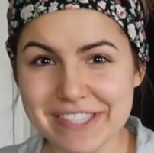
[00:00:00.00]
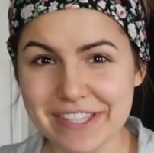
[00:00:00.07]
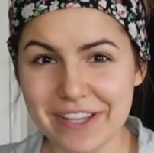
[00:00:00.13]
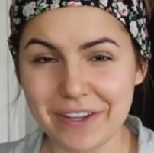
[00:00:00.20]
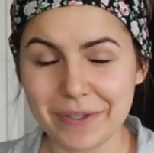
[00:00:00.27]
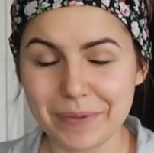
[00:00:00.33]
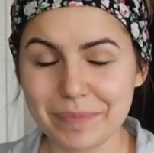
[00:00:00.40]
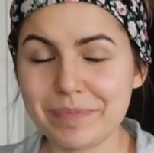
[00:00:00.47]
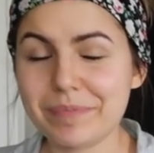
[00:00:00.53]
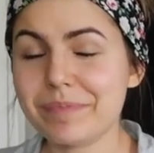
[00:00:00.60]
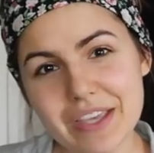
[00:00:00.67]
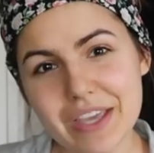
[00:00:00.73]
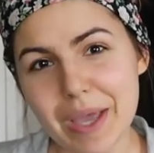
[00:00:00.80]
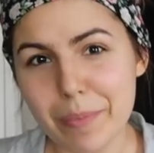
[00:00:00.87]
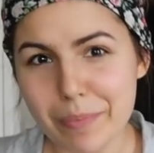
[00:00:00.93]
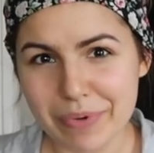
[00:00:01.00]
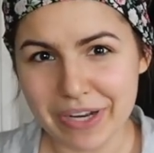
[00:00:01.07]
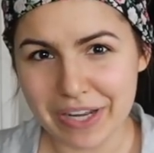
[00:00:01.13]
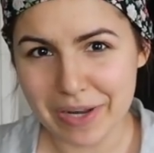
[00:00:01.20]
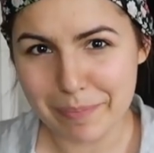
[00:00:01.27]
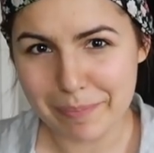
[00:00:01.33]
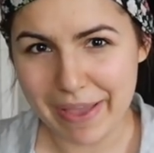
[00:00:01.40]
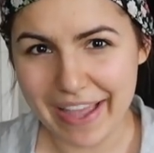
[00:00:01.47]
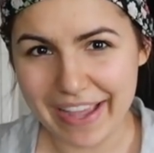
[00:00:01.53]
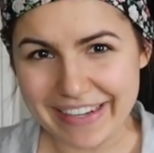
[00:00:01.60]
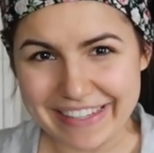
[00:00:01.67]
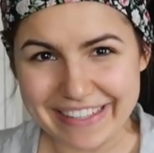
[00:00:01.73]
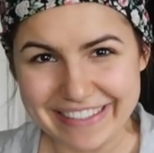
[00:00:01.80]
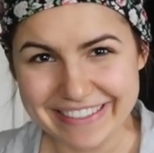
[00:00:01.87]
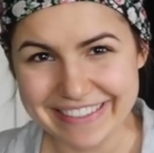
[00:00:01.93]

so I'm bringing it back.